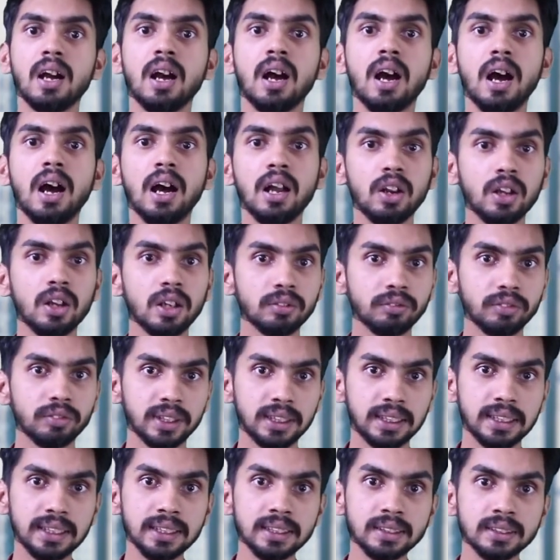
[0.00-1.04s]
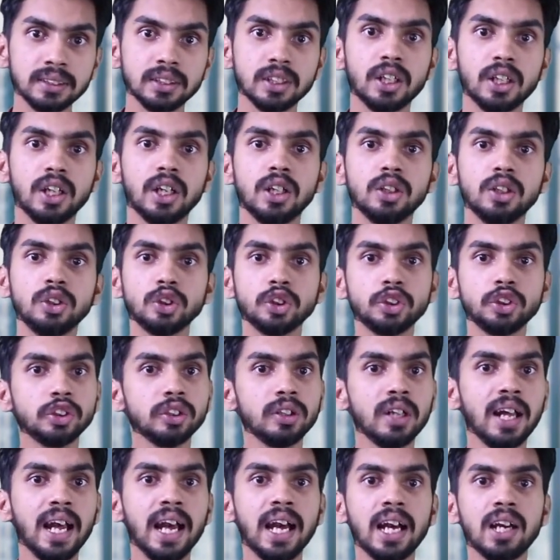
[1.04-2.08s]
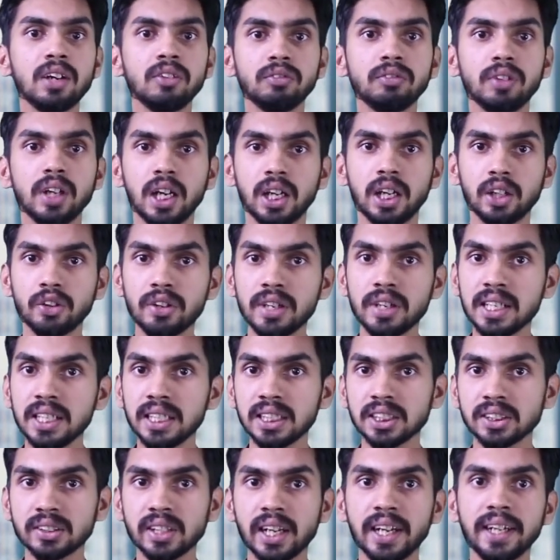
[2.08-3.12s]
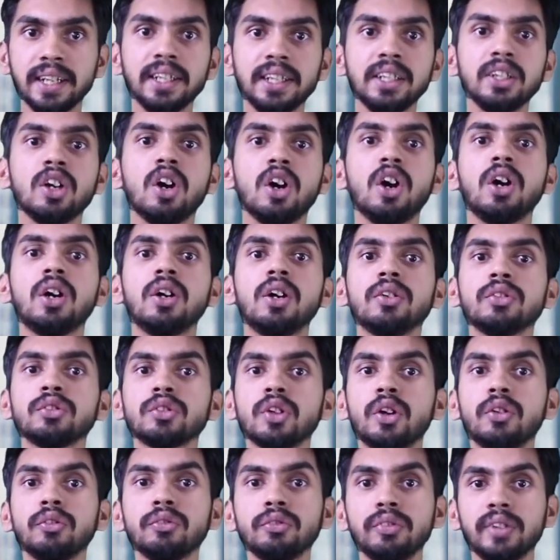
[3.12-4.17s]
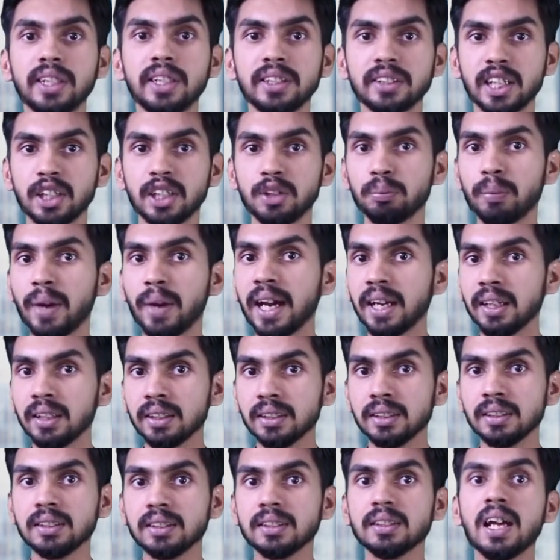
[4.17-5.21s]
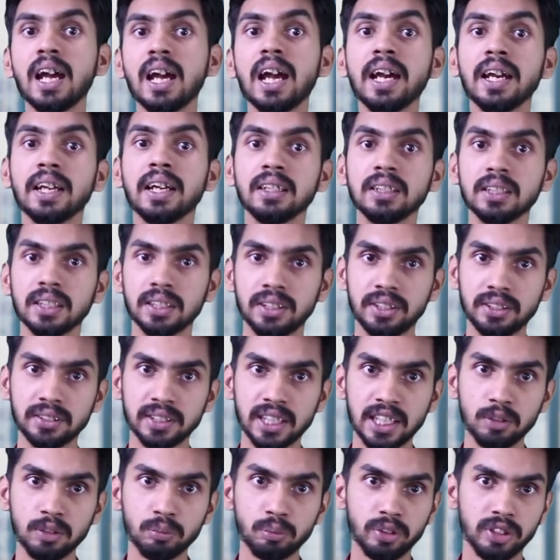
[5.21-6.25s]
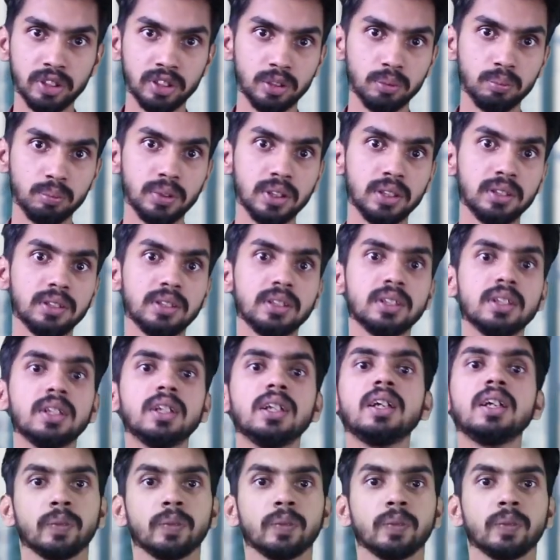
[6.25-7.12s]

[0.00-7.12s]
Along with this, you should have a good understanding of software design patterns and design principles.